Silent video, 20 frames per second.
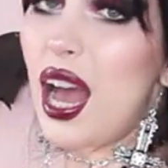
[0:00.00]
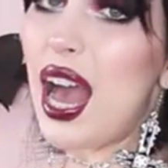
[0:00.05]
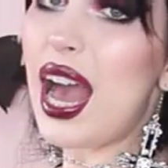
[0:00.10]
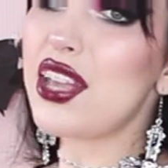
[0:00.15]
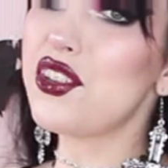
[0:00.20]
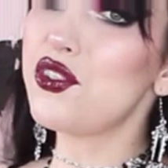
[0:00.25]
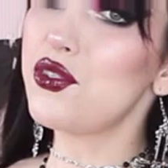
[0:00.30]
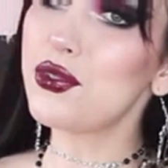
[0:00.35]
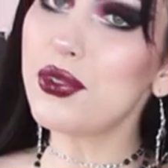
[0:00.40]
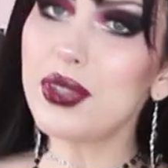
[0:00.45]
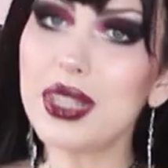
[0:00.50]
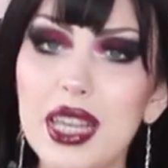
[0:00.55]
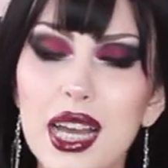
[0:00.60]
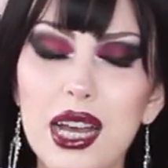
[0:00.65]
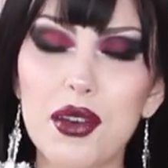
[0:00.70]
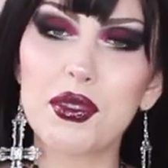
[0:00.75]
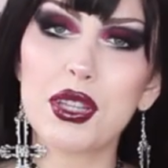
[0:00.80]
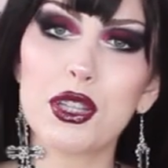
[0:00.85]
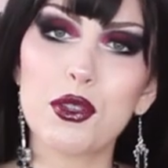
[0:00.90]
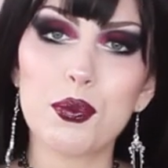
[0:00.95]
I usually
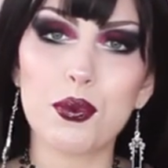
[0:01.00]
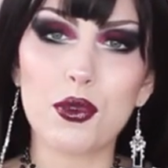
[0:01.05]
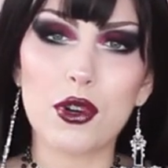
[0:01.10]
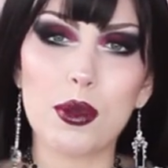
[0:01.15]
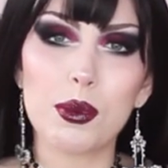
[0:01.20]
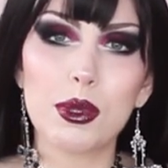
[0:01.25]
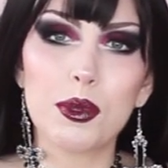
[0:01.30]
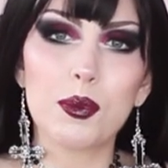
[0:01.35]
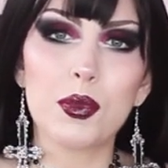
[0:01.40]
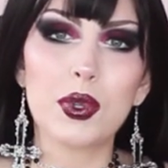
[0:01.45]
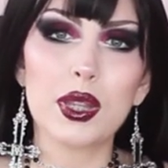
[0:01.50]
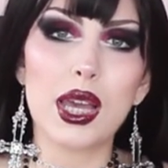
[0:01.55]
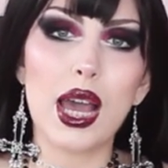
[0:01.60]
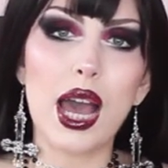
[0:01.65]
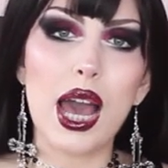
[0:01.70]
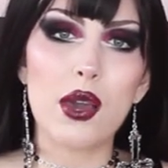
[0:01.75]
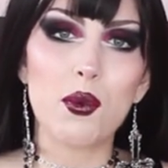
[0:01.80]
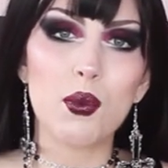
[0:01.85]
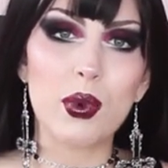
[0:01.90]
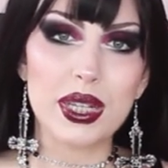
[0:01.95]
have that problem with
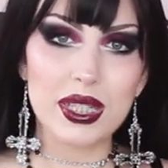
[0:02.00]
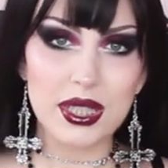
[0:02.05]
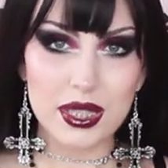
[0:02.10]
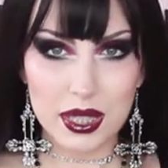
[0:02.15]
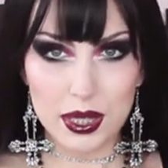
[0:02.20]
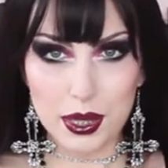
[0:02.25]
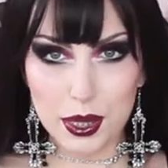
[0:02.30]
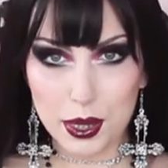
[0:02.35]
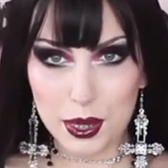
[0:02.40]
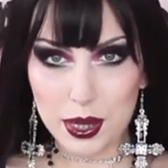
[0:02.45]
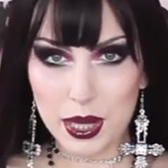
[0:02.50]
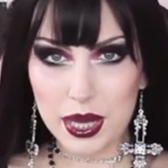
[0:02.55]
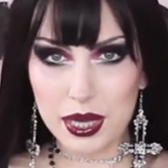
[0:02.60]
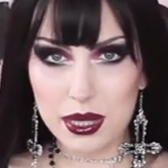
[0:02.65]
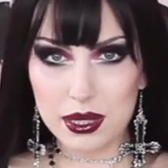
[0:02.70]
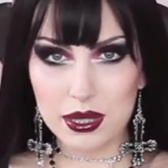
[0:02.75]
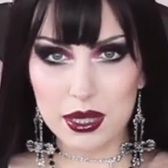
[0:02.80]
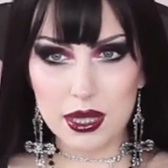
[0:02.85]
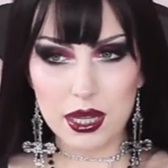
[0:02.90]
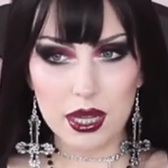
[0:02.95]
high-waisted
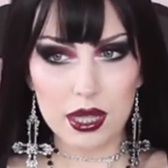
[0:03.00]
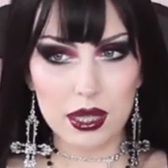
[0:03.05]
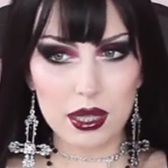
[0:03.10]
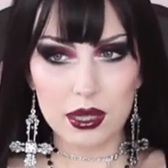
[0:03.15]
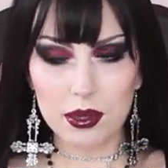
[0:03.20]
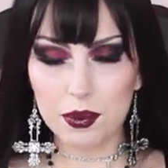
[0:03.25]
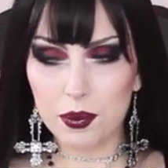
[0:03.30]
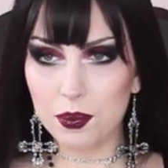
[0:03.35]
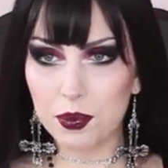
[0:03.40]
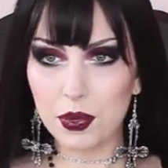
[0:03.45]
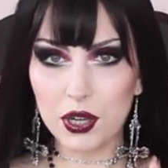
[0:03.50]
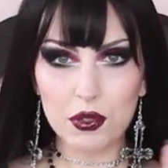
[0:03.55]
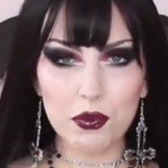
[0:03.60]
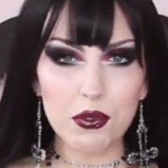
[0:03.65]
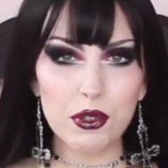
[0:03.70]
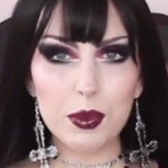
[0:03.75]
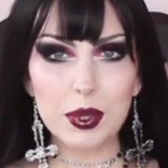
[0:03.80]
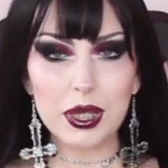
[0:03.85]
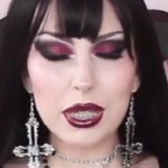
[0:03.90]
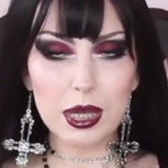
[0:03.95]
things,
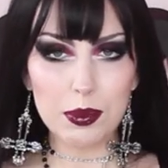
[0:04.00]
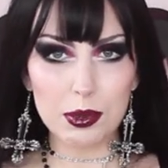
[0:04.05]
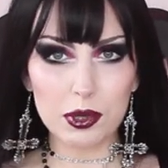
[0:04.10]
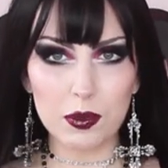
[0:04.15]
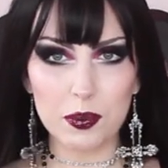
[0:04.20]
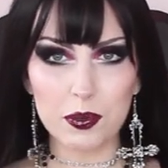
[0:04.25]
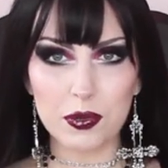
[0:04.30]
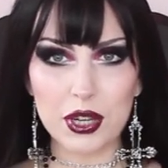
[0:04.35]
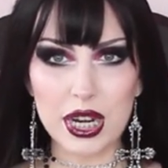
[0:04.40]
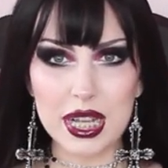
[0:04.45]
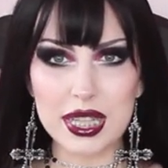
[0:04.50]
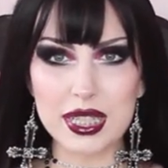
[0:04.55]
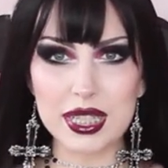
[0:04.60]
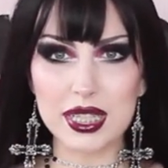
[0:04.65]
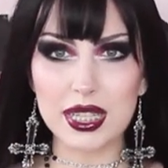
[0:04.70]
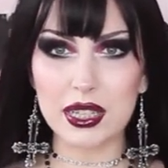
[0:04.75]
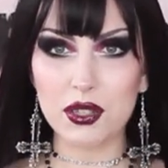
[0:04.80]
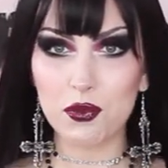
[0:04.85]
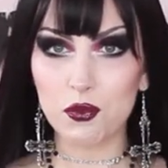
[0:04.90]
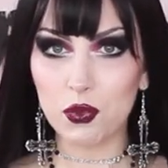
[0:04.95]
apart from a couple of
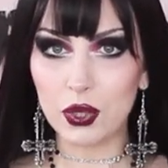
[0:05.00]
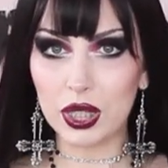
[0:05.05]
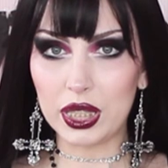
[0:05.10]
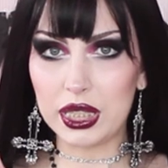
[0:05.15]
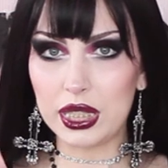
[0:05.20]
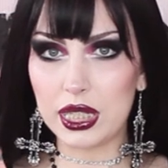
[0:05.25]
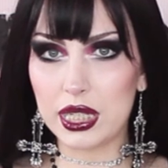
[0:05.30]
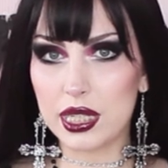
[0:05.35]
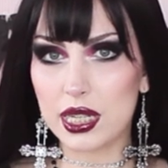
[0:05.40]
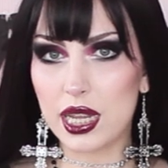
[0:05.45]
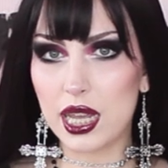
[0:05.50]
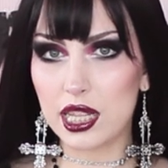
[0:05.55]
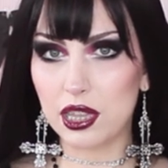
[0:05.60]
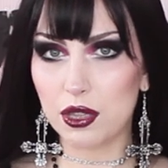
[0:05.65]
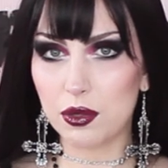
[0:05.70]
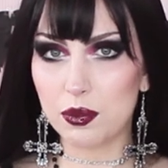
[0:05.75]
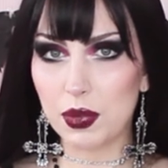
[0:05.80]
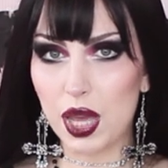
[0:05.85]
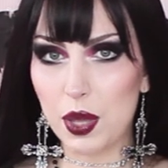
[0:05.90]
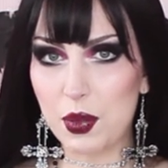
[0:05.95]
brands that really
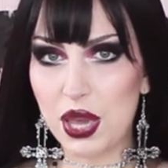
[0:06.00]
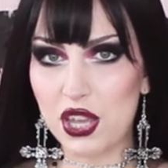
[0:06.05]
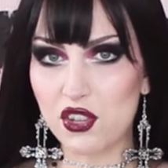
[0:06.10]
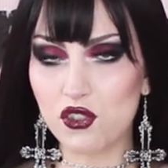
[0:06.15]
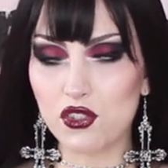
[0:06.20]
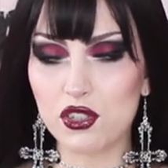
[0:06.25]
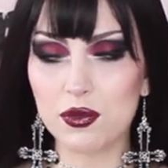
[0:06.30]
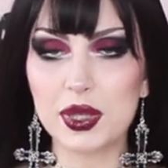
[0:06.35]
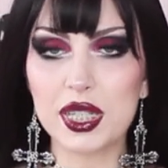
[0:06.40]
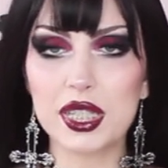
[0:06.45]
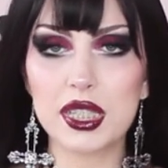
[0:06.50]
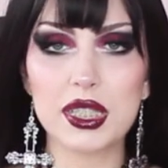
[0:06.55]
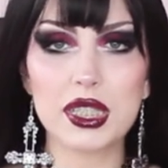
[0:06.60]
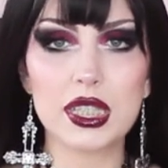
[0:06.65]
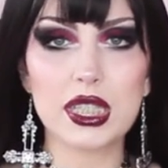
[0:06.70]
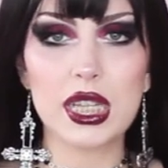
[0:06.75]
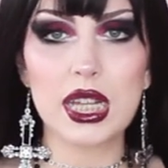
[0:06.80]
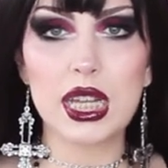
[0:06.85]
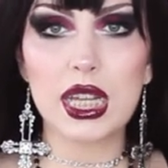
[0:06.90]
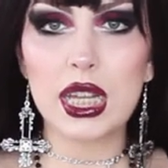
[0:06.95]
nail my
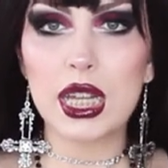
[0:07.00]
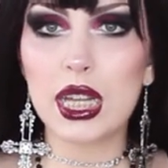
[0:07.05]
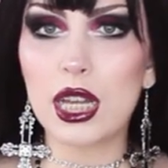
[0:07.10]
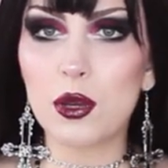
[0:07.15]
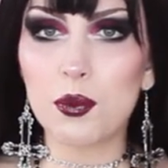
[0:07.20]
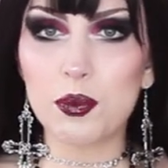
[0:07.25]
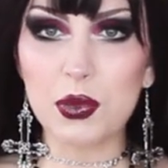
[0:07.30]
measurements.